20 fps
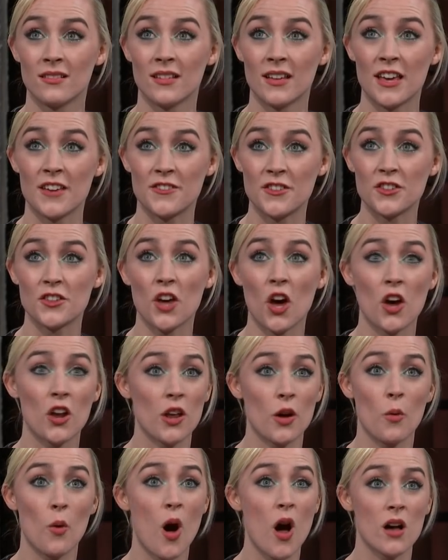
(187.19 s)
You're if not. you thought
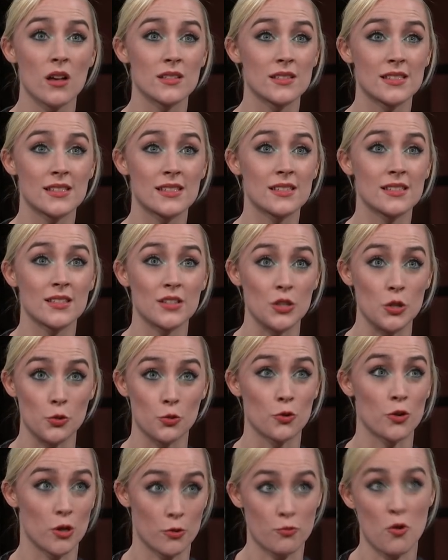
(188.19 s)
I was, you
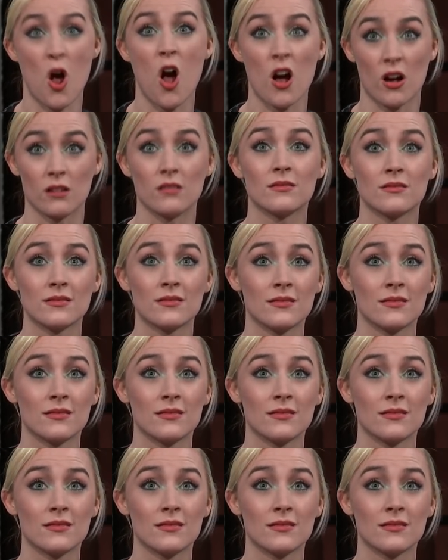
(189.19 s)
were wrong.